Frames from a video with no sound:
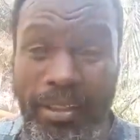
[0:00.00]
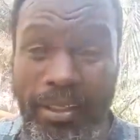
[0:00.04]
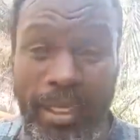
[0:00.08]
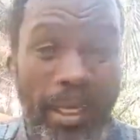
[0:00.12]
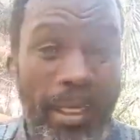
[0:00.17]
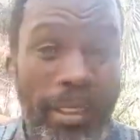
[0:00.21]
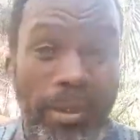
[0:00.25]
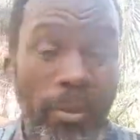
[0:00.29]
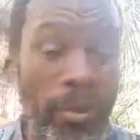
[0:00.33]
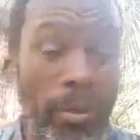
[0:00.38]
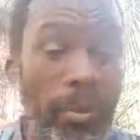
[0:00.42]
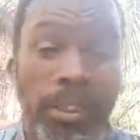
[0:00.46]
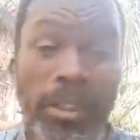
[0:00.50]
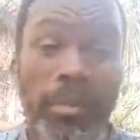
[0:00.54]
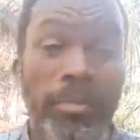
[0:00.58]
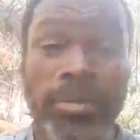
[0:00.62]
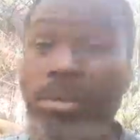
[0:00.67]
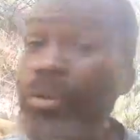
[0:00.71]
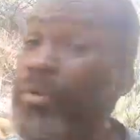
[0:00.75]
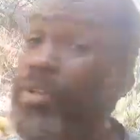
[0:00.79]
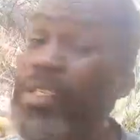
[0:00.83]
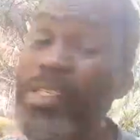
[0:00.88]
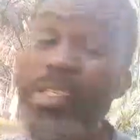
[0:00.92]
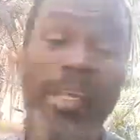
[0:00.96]
They can only
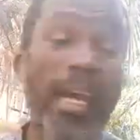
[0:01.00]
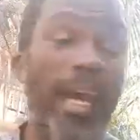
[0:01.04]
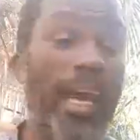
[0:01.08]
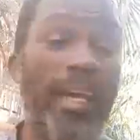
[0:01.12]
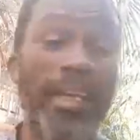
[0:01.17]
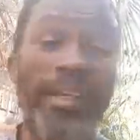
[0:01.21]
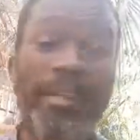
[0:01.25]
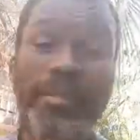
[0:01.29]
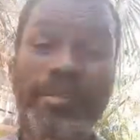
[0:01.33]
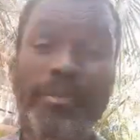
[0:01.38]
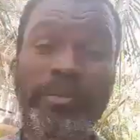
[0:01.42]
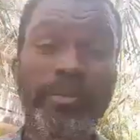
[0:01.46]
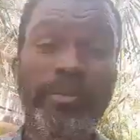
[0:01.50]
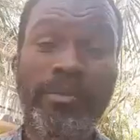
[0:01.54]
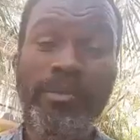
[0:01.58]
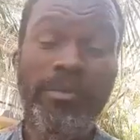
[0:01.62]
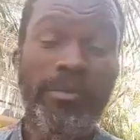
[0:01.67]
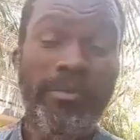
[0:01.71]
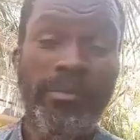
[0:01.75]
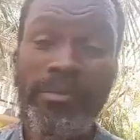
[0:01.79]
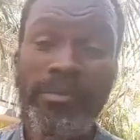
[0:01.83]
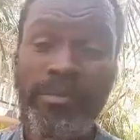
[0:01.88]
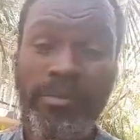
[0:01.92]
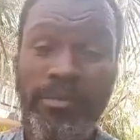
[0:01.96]
prophesy
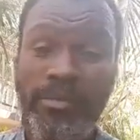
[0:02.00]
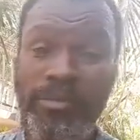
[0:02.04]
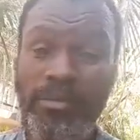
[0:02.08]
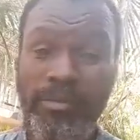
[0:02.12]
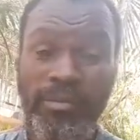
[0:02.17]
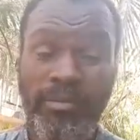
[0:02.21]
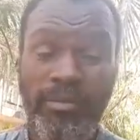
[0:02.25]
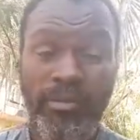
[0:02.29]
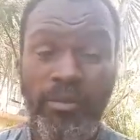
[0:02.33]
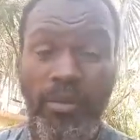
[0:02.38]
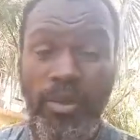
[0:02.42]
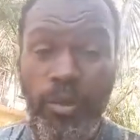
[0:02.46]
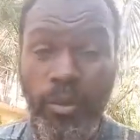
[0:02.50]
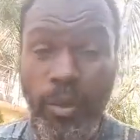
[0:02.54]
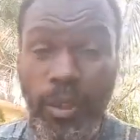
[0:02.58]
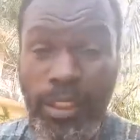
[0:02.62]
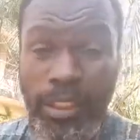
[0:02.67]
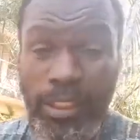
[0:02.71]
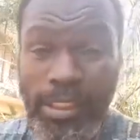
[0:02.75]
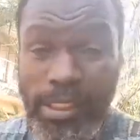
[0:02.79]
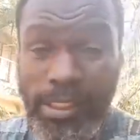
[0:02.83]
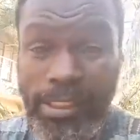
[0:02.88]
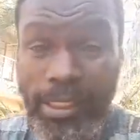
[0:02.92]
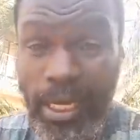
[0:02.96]

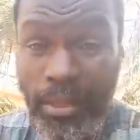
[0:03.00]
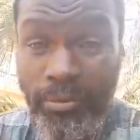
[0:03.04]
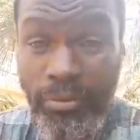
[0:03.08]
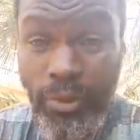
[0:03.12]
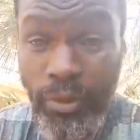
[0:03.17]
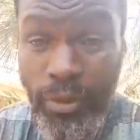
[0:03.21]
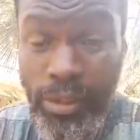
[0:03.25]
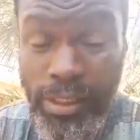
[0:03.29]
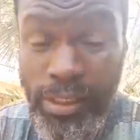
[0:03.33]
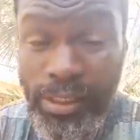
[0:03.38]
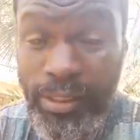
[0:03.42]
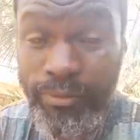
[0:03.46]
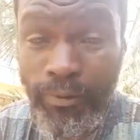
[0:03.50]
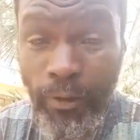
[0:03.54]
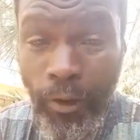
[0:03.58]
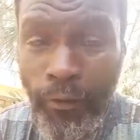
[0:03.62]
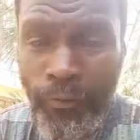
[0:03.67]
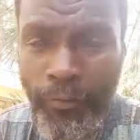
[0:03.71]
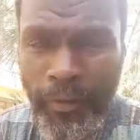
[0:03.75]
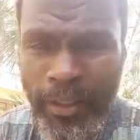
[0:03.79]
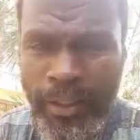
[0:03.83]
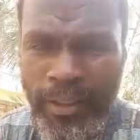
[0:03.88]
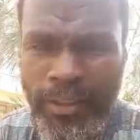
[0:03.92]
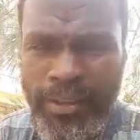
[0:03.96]
when it is time to receive
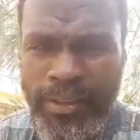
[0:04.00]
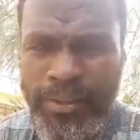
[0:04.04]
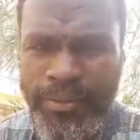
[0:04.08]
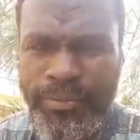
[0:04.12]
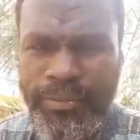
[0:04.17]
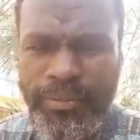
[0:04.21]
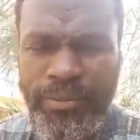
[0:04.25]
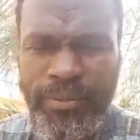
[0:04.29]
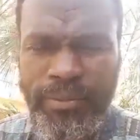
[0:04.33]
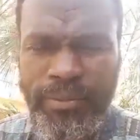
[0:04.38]
offerings.